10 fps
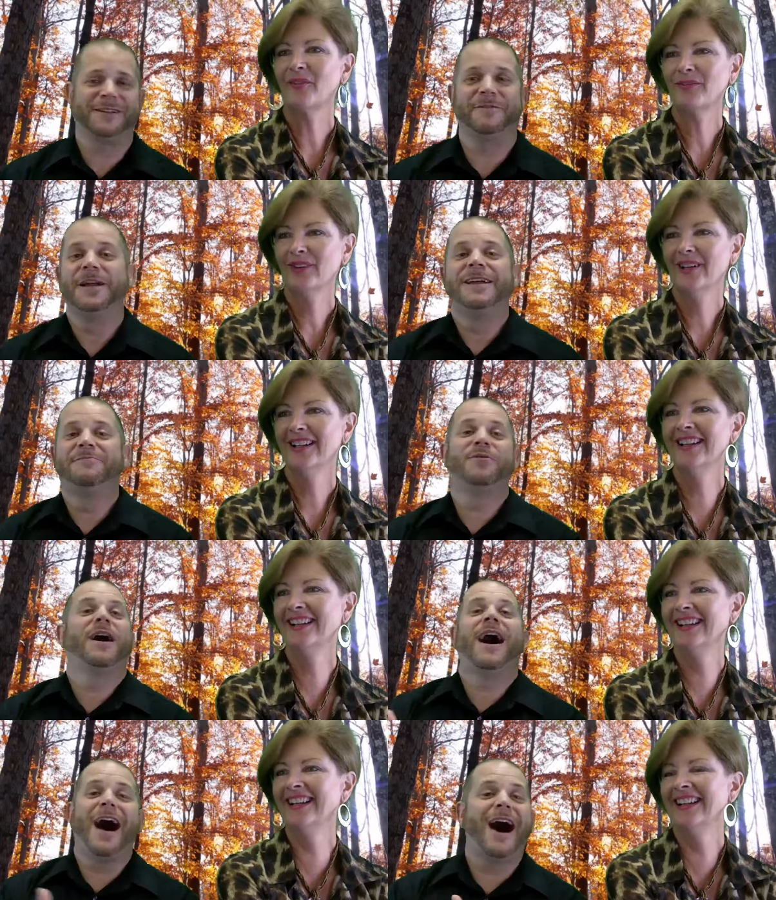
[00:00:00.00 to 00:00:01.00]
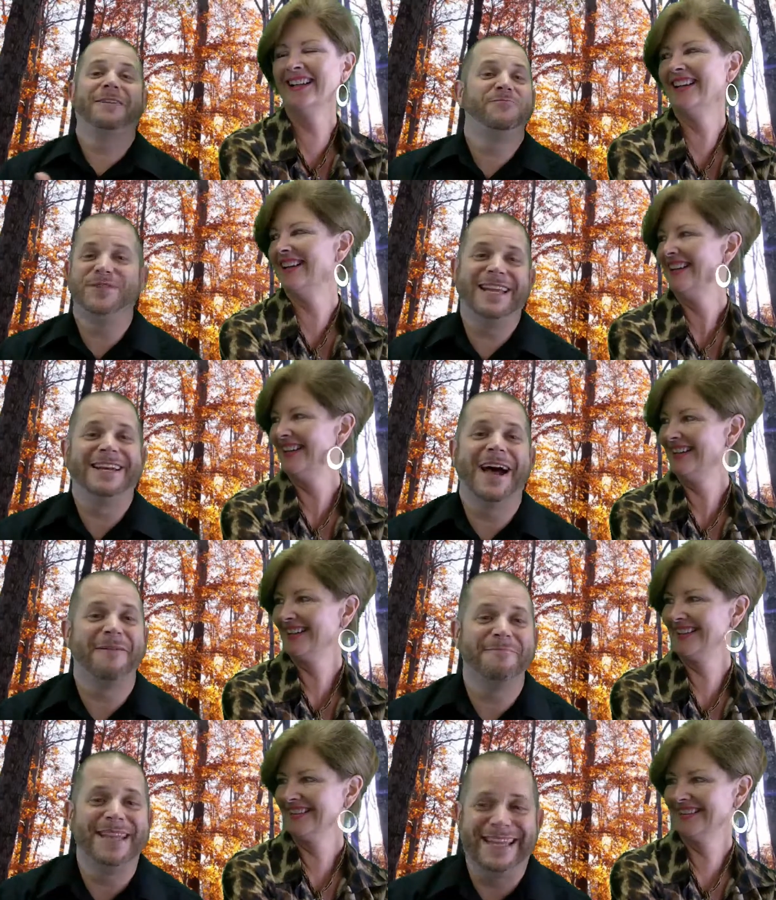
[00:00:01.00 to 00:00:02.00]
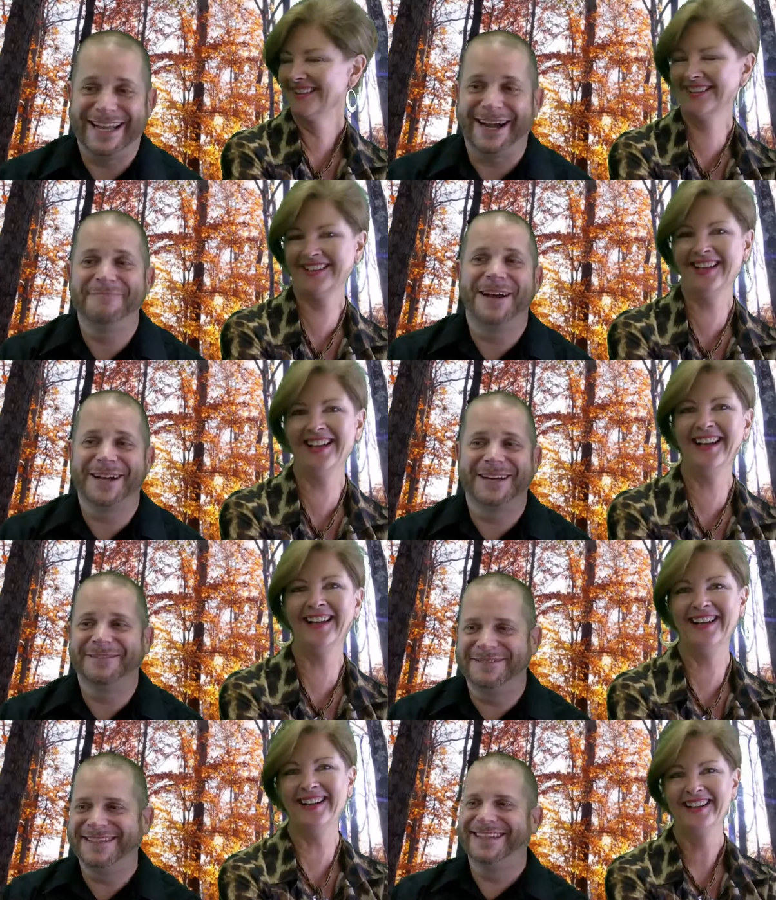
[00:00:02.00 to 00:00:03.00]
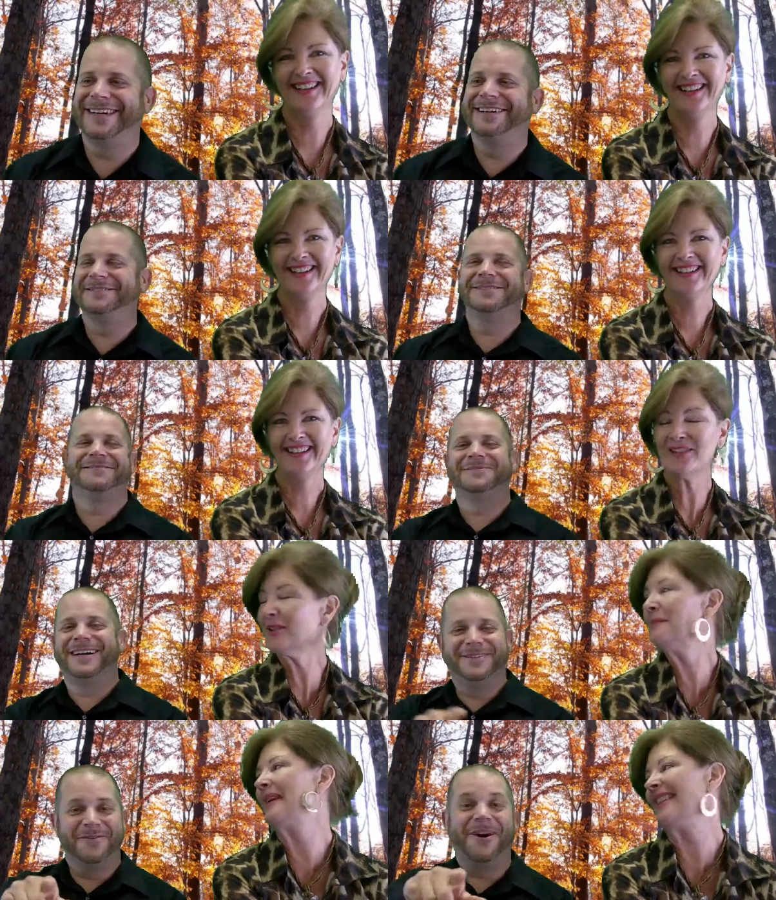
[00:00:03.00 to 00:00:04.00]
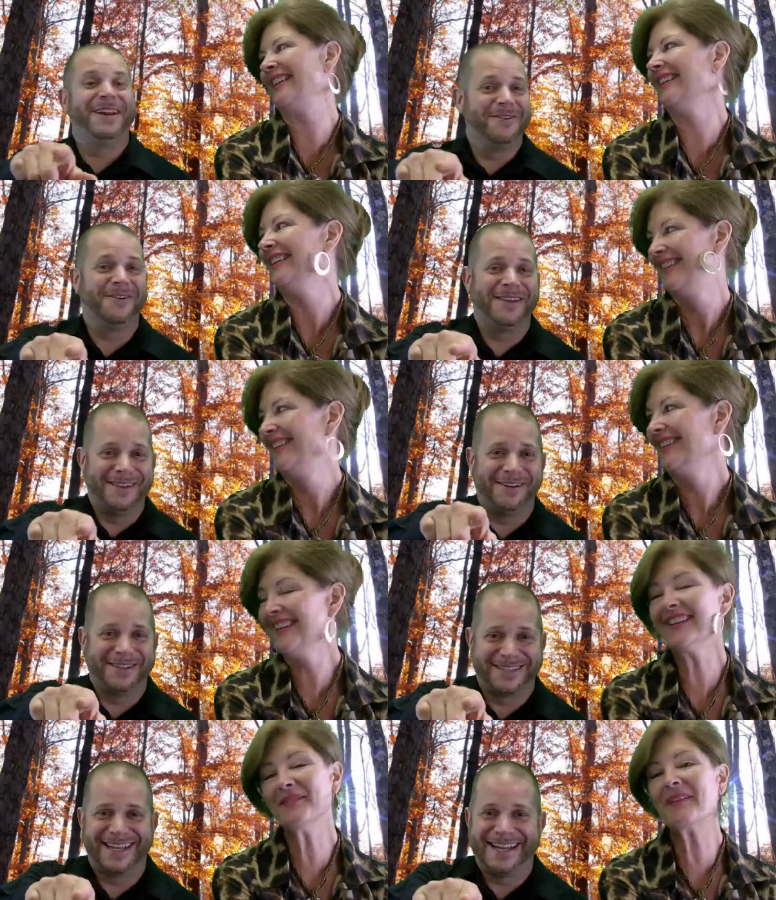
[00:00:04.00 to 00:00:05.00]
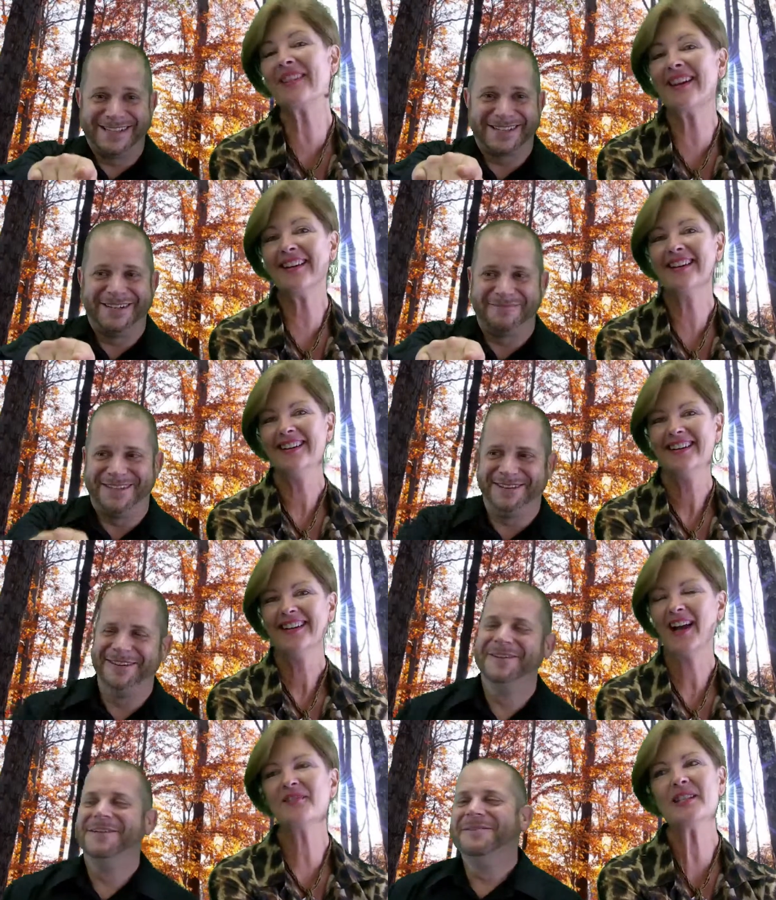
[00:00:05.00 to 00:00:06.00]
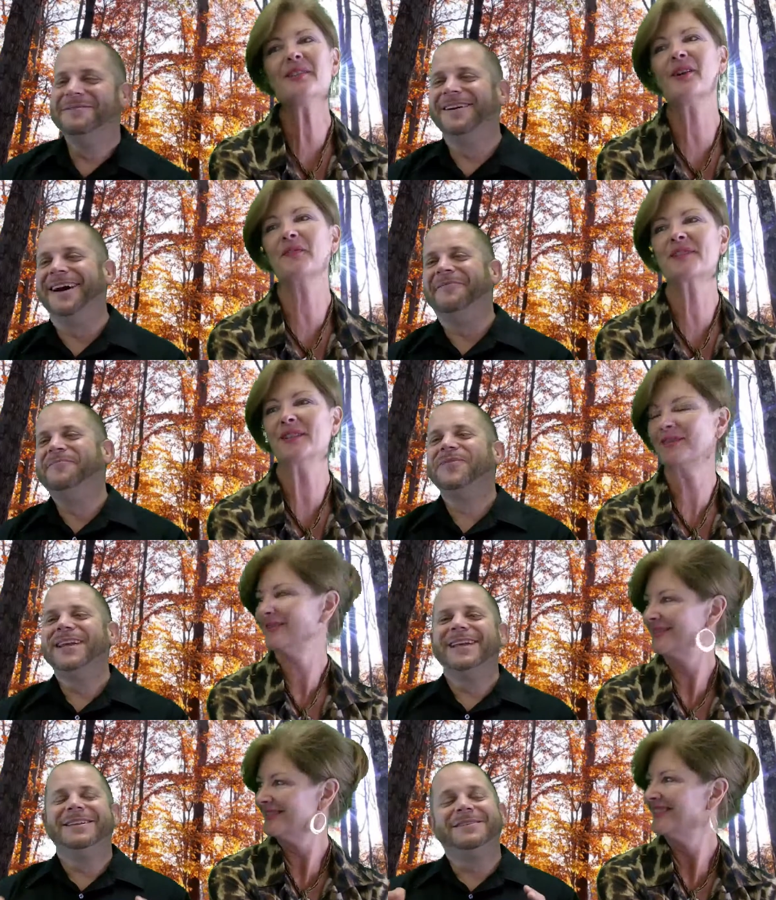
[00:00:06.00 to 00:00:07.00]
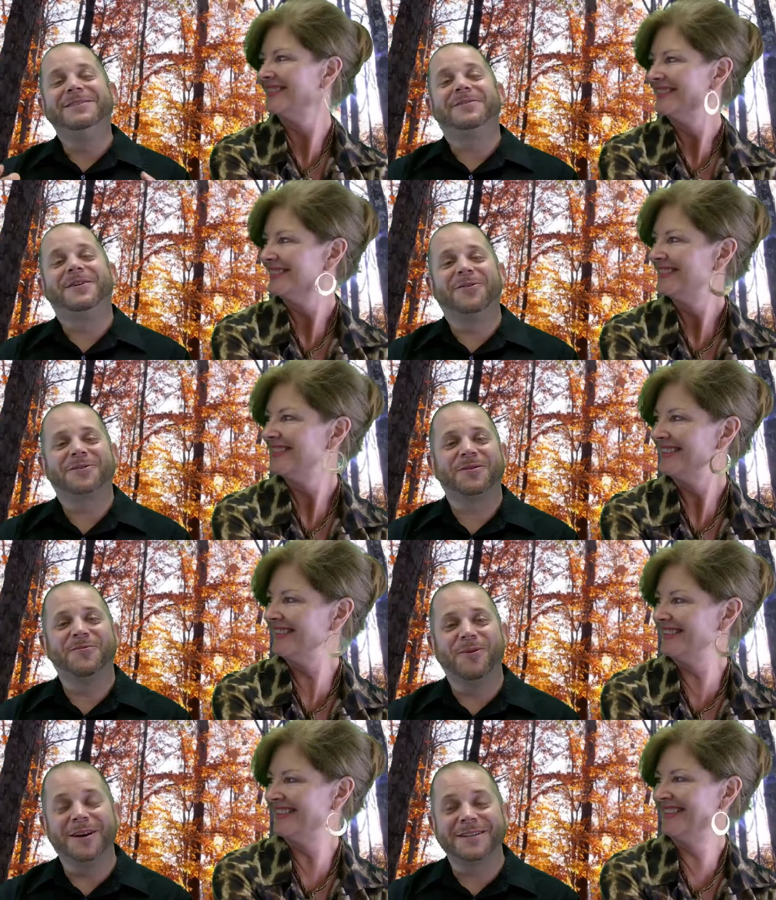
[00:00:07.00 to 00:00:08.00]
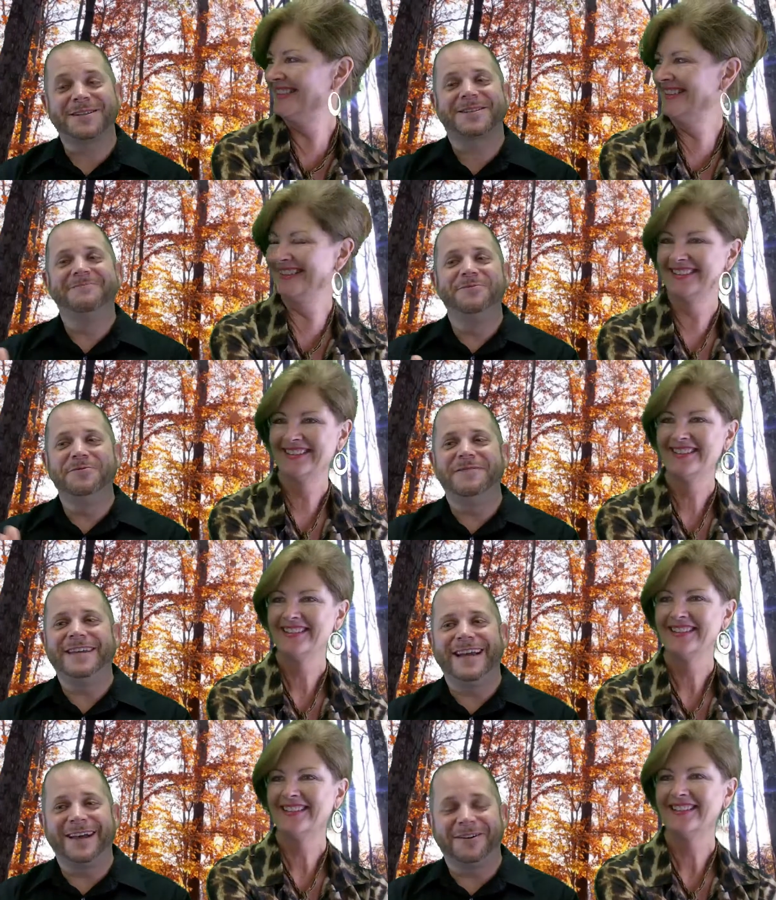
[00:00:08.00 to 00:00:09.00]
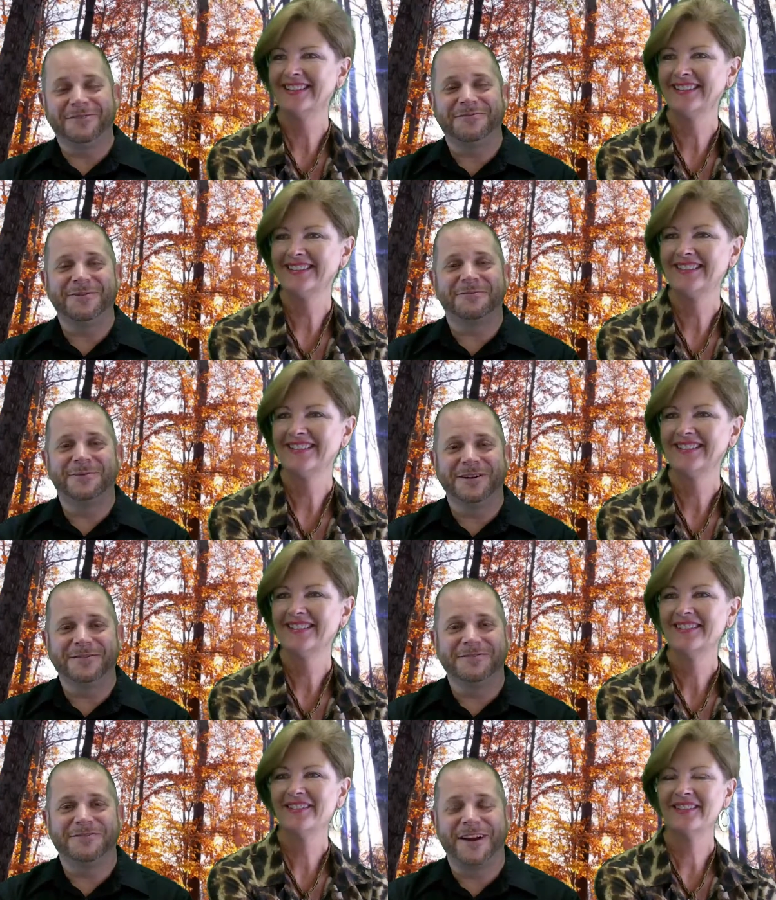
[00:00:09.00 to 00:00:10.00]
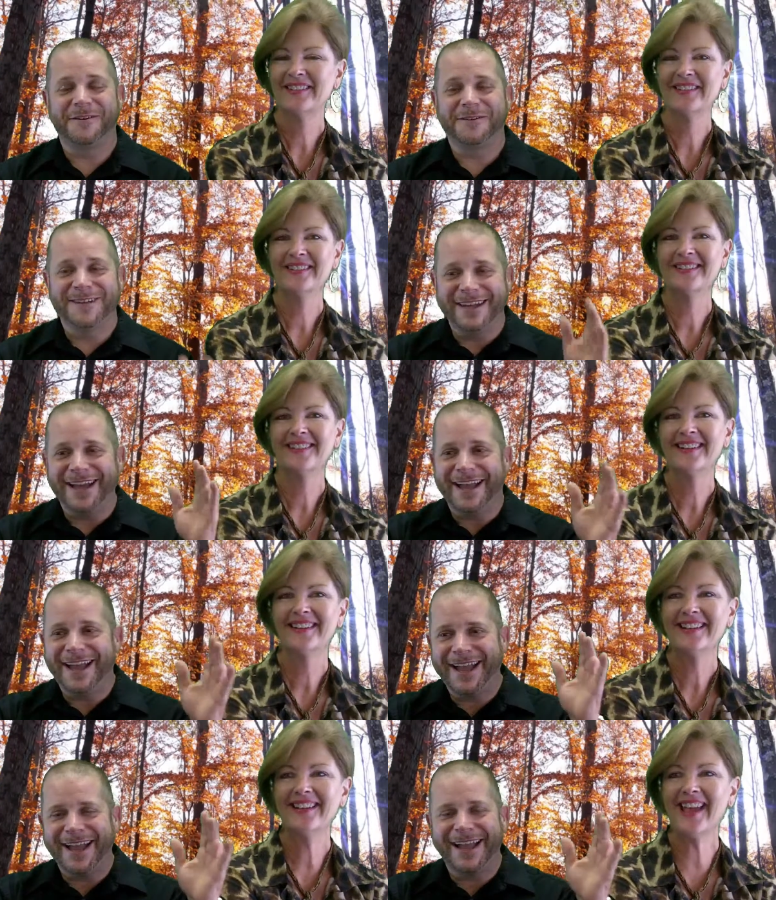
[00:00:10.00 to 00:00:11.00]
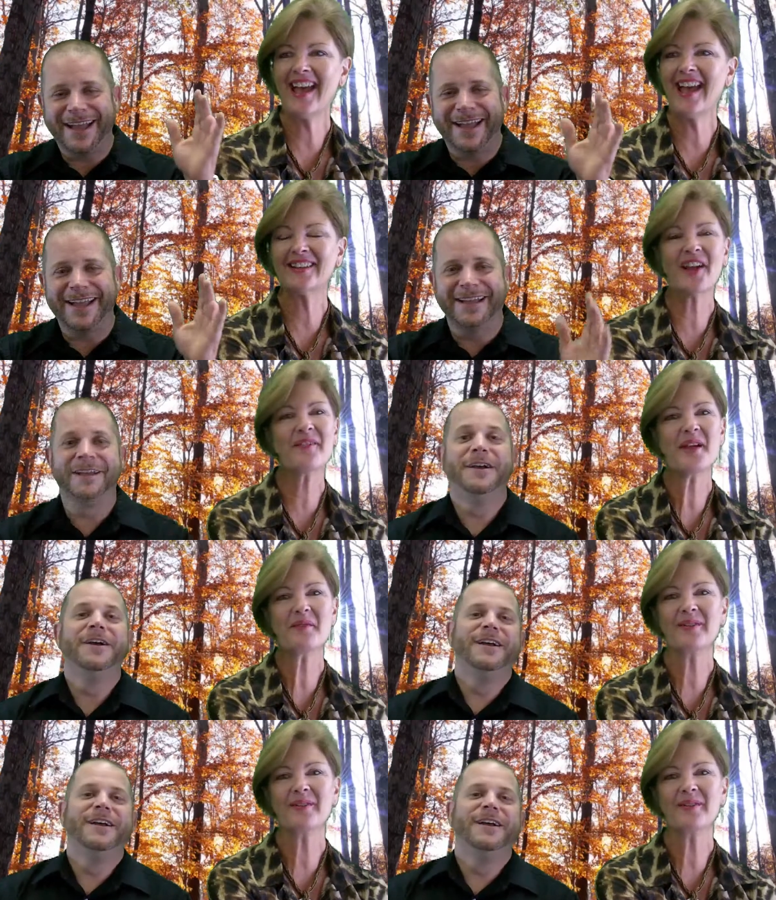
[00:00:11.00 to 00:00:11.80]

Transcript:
Speaker 1: I love it. uh, yeah, not me. I'm not gonna be there. I know. I know y'all are saying something.
Speaker 2: I've seen your elf
Speaker 1: suit. You can also watch the movie Elf with Will Ferrell. Yay! Yeah, I love that